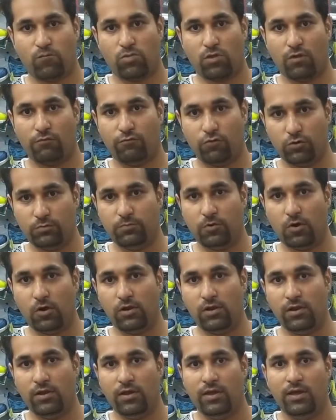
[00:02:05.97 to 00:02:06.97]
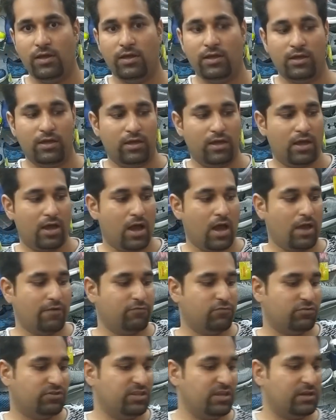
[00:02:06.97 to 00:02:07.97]
football. If
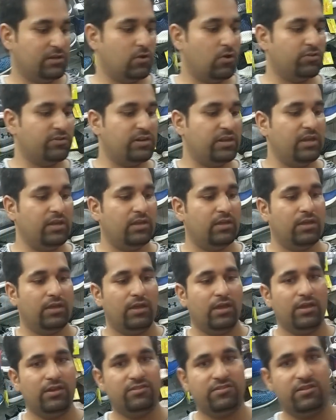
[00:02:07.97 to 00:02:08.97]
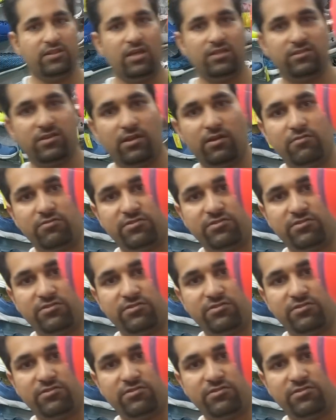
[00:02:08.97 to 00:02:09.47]
you see closely, it says here